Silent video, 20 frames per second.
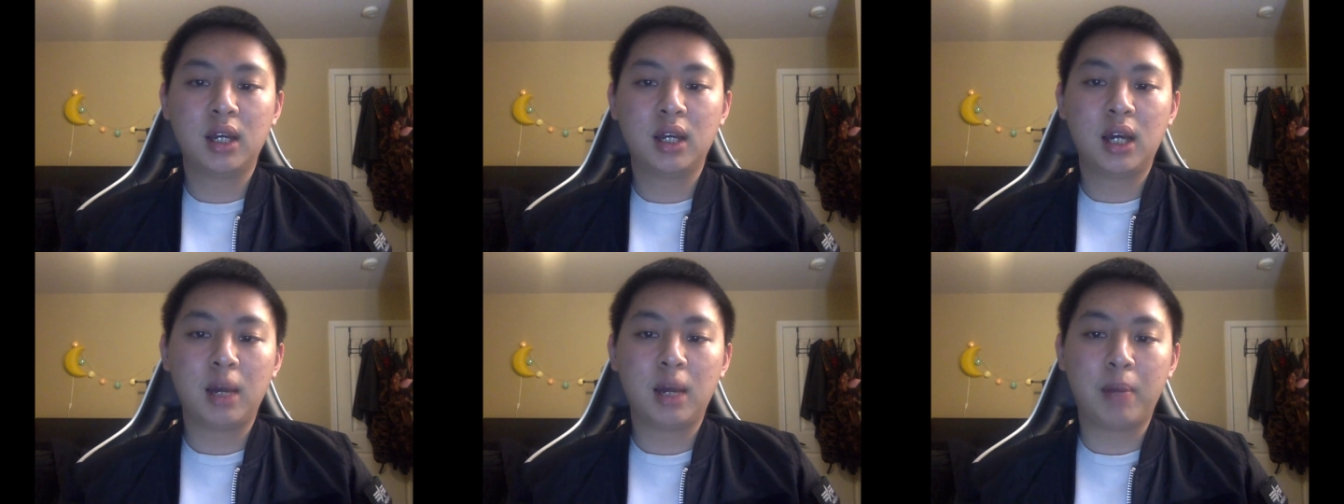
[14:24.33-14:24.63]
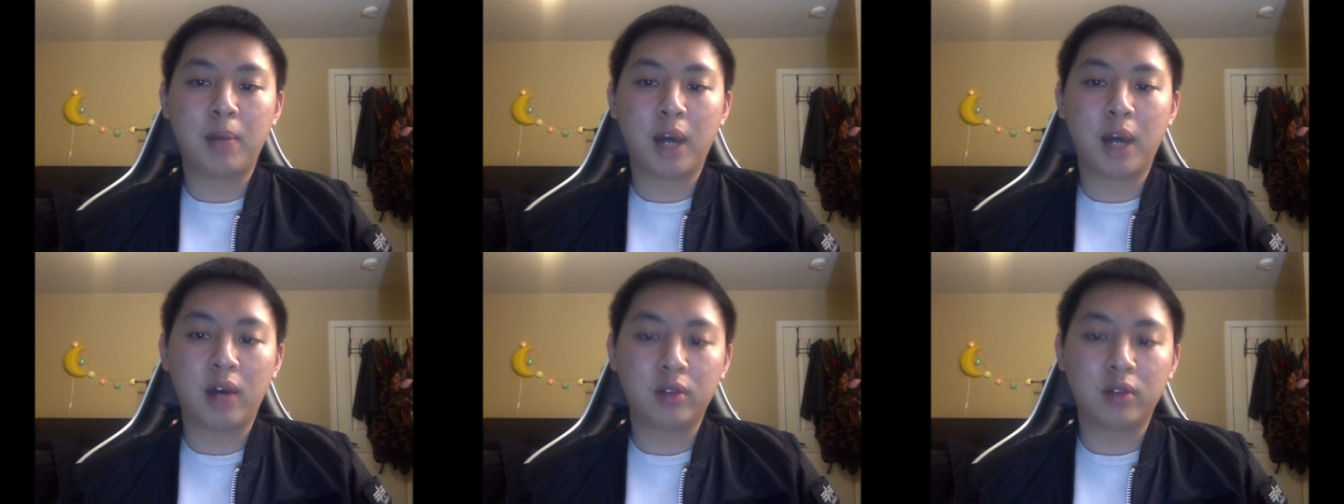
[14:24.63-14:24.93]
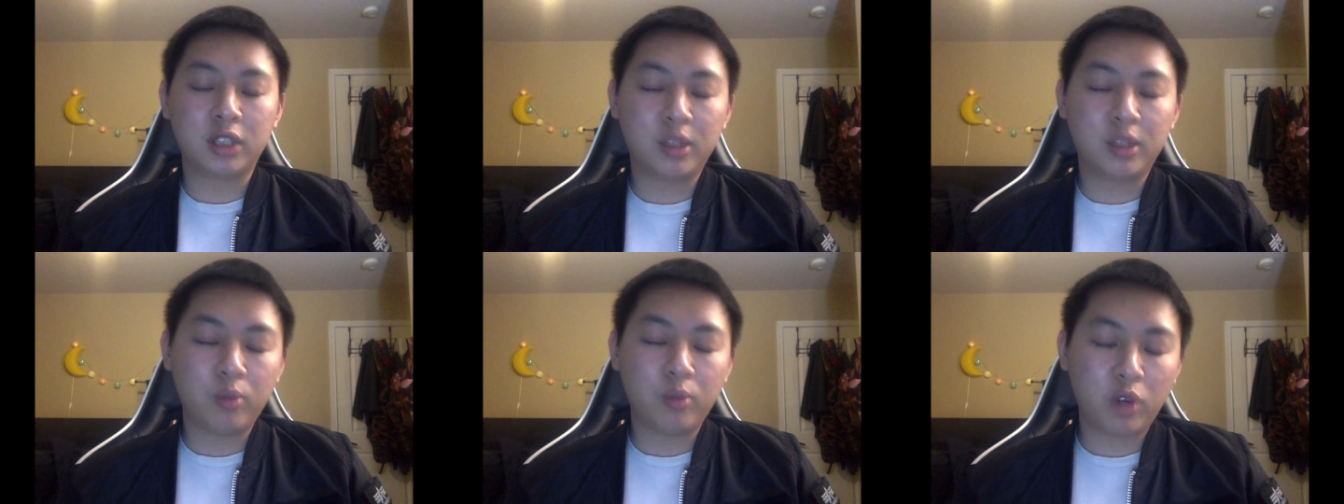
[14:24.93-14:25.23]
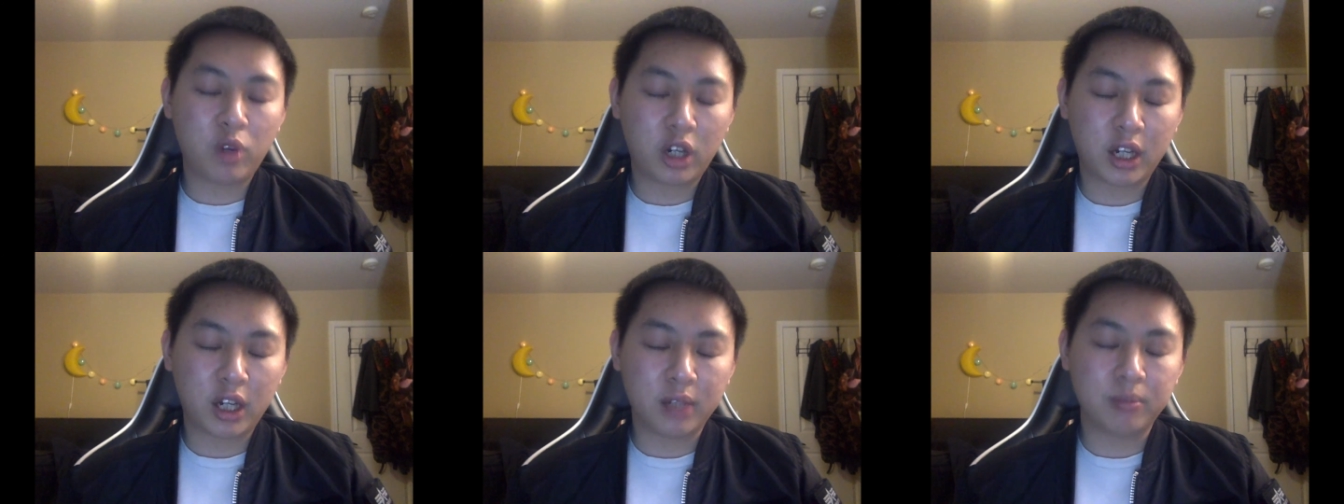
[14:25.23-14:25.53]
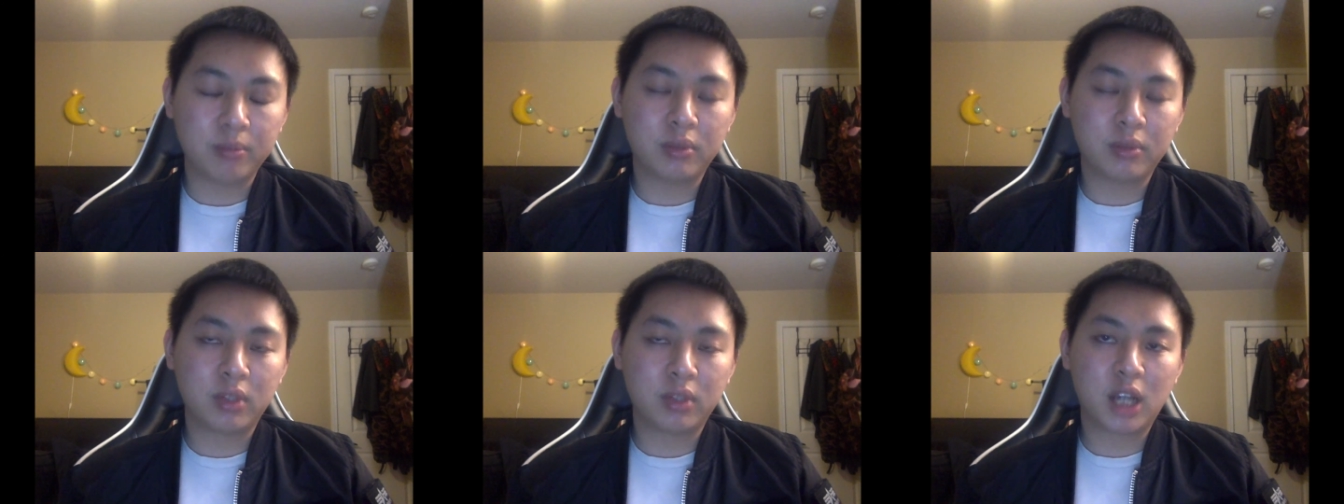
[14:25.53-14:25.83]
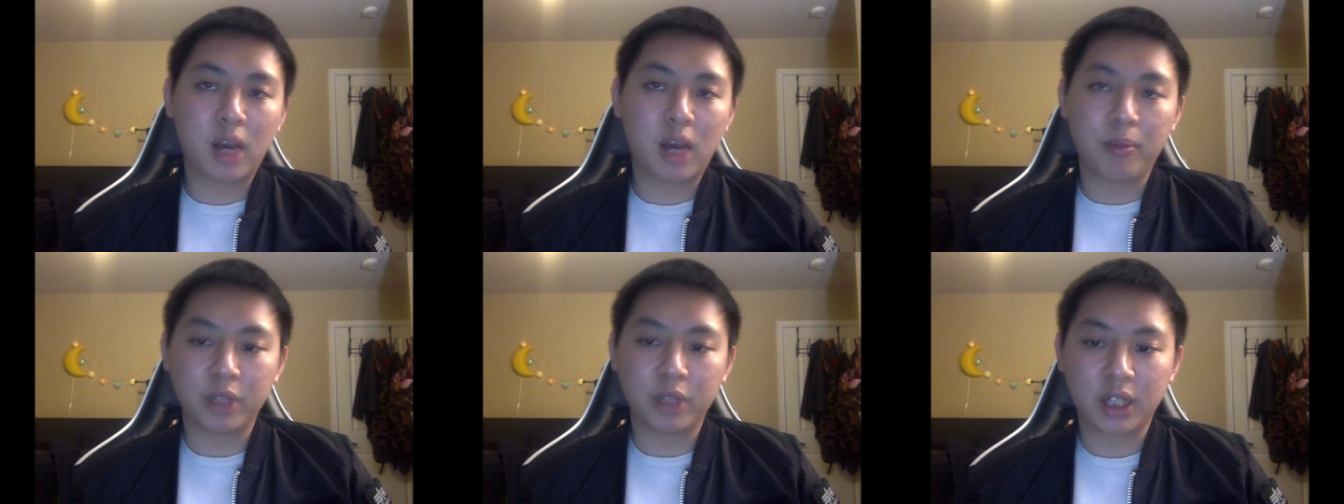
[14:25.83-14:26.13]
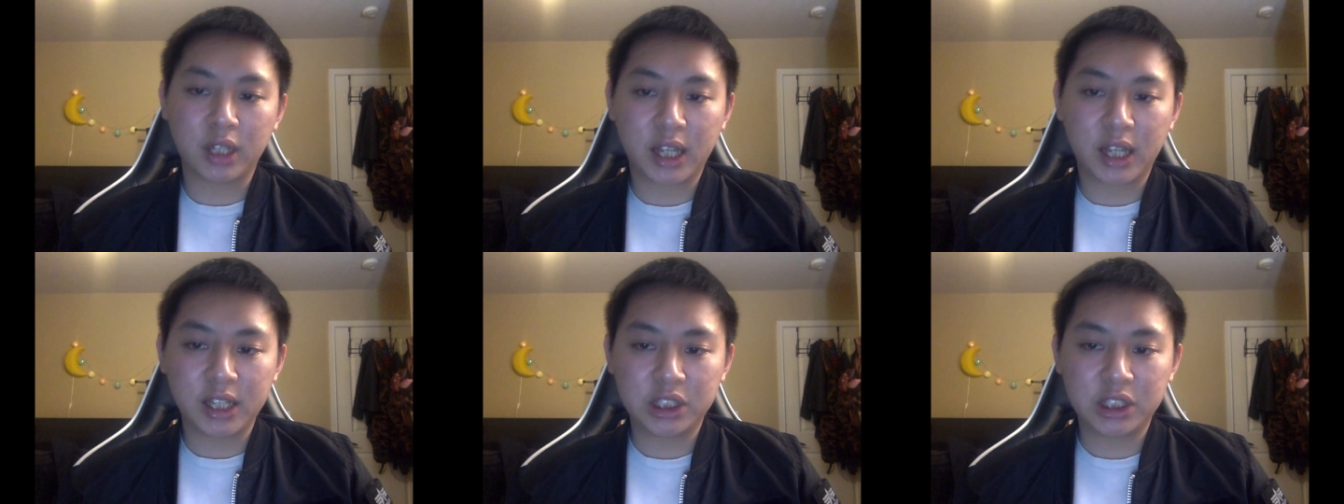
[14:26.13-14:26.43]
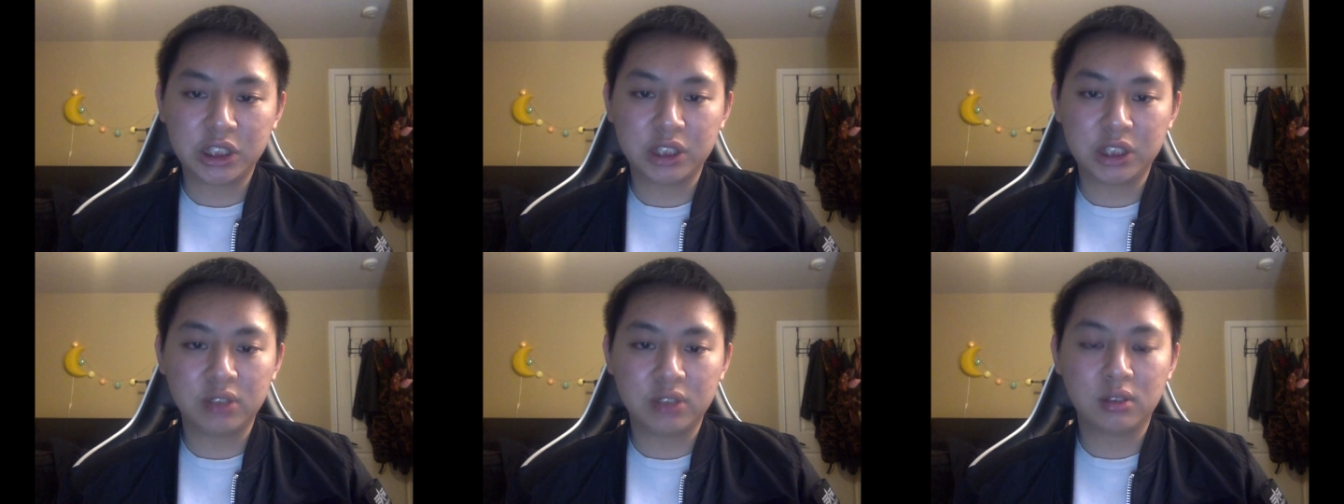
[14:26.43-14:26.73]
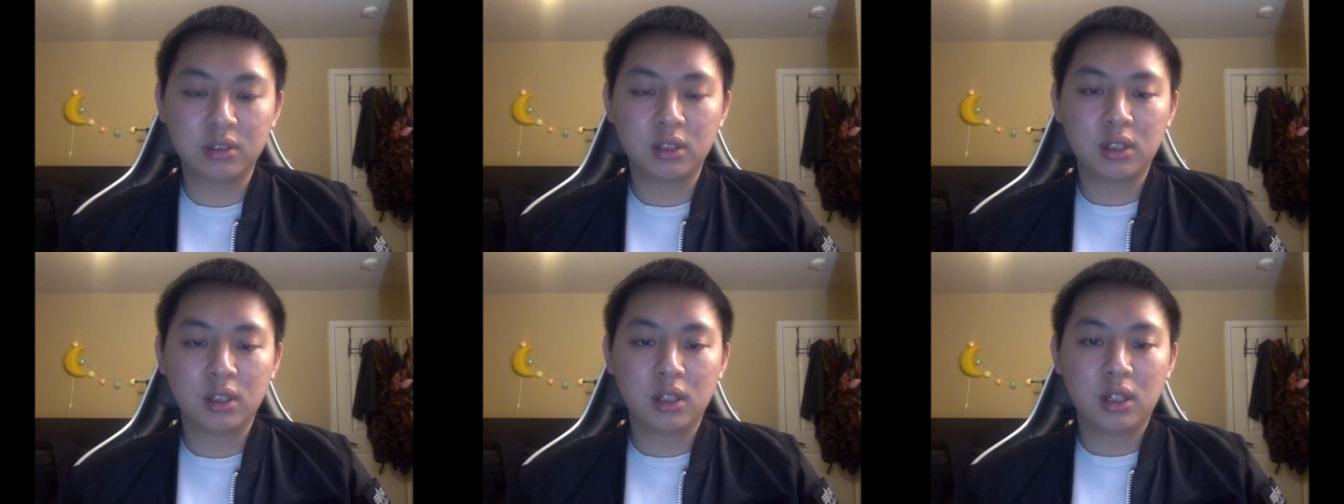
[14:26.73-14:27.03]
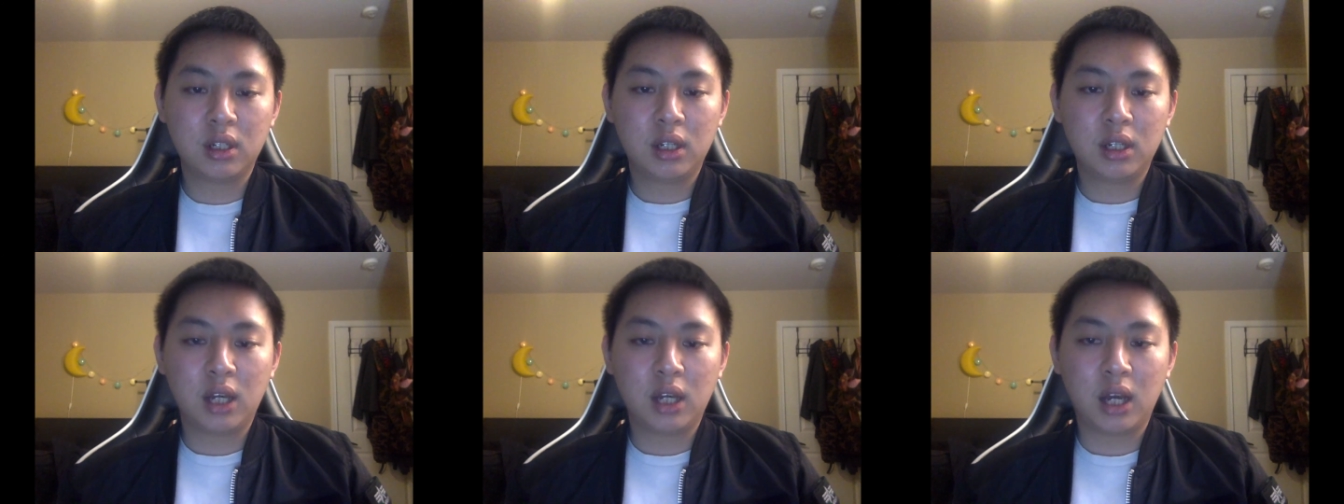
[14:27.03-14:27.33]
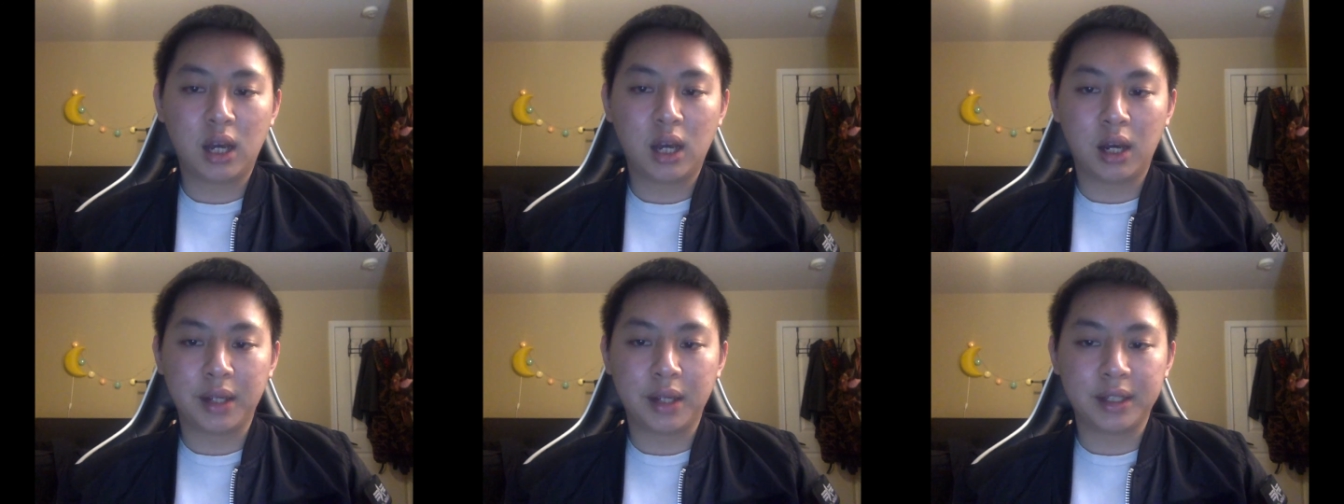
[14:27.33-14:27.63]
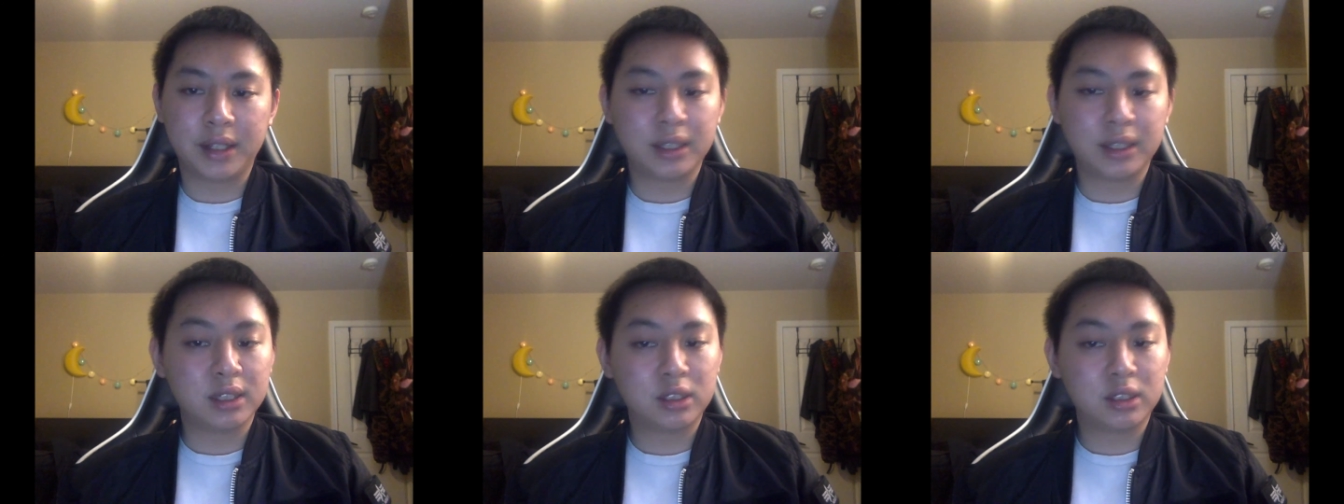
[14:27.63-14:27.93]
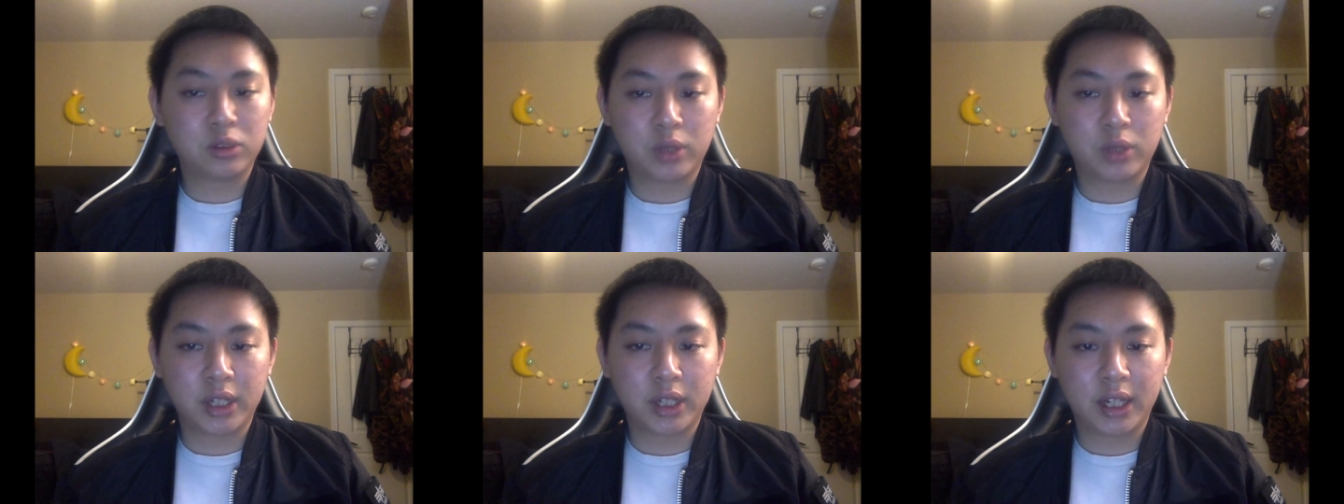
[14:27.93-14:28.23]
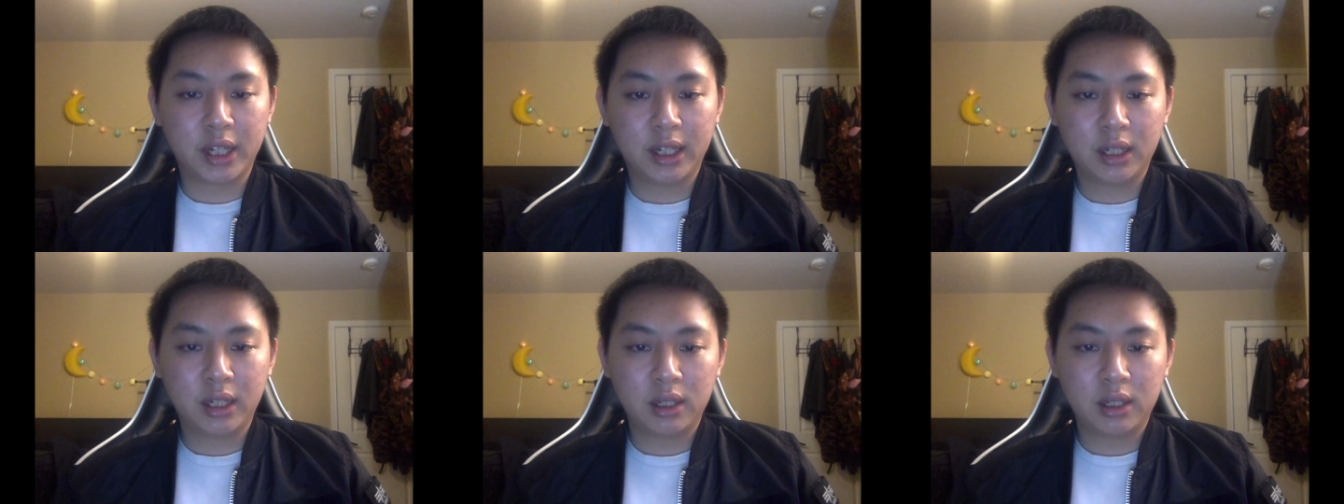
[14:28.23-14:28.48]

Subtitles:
about teamwork and communication in this training.